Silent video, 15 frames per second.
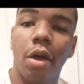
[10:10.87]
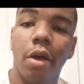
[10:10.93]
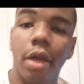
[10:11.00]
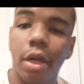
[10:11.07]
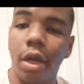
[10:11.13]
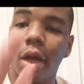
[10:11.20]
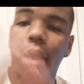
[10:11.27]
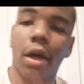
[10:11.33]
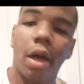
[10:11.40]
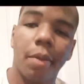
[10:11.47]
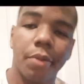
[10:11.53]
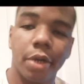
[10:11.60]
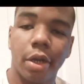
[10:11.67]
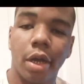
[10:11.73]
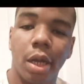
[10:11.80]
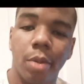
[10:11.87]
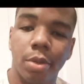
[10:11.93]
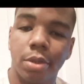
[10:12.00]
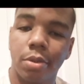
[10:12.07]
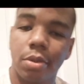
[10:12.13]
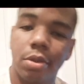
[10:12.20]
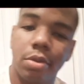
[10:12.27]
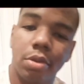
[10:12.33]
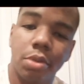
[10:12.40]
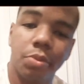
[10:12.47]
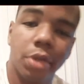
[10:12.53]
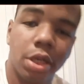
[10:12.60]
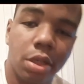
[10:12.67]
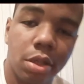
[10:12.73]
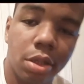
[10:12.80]
go ahead and hop in the comments real quick,
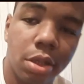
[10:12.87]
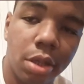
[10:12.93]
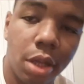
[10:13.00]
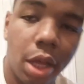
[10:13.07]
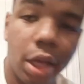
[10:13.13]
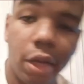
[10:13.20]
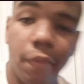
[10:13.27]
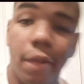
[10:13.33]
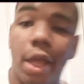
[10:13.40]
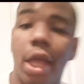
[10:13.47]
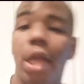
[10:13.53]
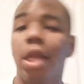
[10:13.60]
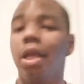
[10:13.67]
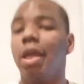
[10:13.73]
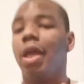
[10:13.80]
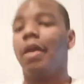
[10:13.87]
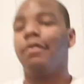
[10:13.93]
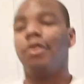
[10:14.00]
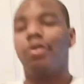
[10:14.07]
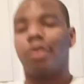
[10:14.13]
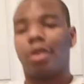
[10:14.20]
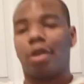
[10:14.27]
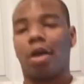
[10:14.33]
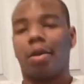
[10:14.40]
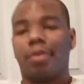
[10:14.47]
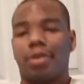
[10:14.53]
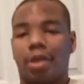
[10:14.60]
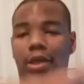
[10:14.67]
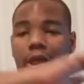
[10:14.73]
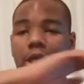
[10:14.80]
bro. I'll give any, if you go in the
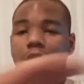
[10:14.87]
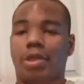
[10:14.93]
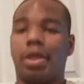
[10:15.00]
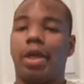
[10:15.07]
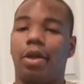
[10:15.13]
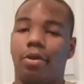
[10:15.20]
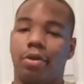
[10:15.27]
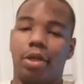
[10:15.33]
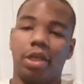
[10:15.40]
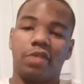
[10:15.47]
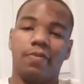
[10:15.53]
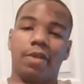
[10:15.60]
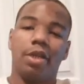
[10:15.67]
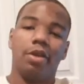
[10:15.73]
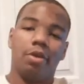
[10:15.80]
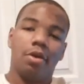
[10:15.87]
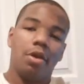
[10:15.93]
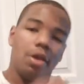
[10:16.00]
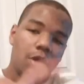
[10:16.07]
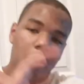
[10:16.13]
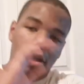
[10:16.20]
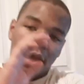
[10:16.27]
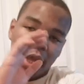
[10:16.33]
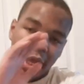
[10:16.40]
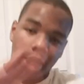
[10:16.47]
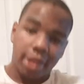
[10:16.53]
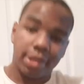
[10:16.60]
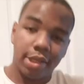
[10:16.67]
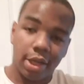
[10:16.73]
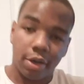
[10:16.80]
comments, I'll give you a shout out. Next video,
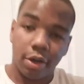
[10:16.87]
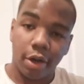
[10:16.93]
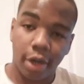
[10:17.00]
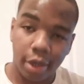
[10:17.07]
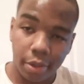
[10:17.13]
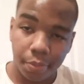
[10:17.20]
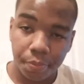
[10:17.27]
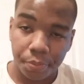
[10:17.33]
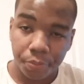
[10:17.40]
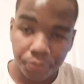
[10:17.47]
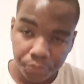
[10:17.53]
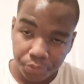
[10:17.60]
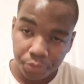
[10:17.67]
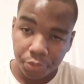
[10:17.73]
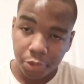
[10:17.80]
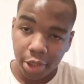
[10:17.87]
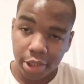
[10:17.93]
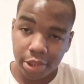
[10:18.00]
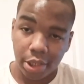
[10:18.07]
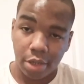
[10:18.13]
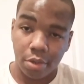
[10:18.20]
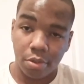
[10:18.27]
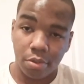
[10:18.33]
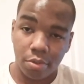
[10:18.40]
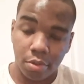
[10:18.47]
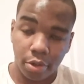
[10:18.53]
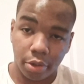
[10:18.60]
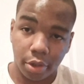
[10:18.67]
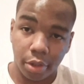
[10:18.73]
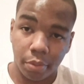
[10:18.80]
hands down, all right? Hands down,
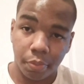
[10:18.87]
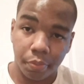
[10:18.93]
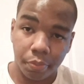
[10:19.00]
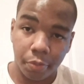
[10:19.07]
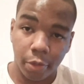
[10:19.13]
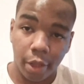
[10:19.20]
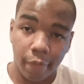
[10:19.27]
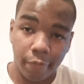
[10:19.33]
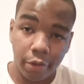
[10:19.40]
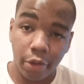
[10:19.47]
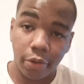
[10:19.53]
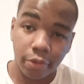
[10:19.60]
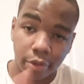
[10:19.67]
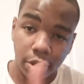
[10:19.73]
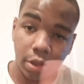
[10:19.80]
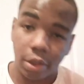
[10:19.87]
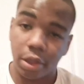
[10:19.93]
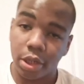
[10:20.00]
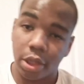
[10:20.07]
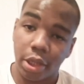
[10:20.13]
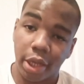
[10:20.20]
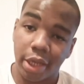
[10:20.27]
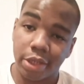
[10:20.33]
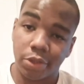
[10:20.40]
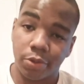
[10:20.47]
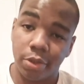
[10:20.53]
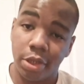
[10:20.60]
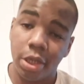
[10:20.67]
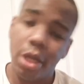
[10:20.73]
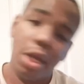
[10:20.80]
okay? If you go look at the last
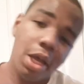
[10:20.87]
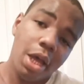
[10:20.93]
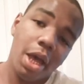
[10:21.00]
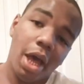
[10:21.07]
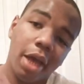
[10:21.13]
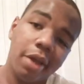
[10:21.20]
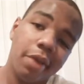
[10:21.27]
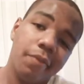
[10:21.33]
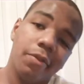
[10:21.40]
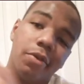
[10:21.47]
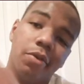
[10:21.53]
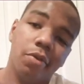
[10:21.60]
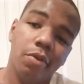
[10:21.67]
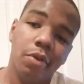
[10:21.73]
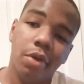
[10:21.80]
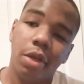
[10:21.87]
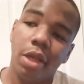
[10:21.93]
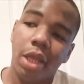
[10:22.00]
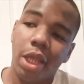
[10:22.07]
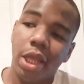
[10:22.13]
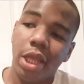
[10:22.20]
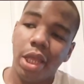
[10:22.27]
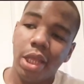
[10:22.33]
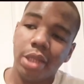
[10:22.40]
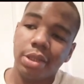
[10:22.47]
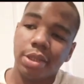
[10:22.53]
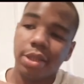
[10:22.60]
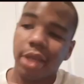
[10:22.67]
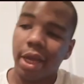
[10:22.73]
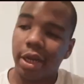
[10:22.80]
three, I give you
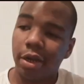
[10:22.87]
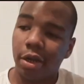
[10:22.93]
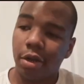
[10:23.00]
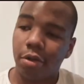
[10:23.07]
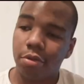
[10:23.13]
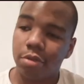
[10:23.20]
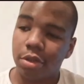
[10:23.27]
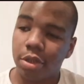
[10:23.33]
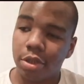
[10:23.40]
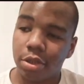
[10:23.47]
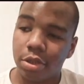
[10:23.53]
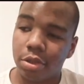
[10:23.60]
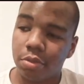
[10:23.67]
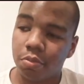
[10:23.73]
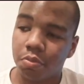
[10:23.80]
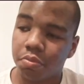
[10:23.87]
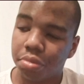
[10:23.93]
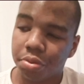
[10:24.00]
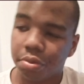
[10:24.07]
shout out uh,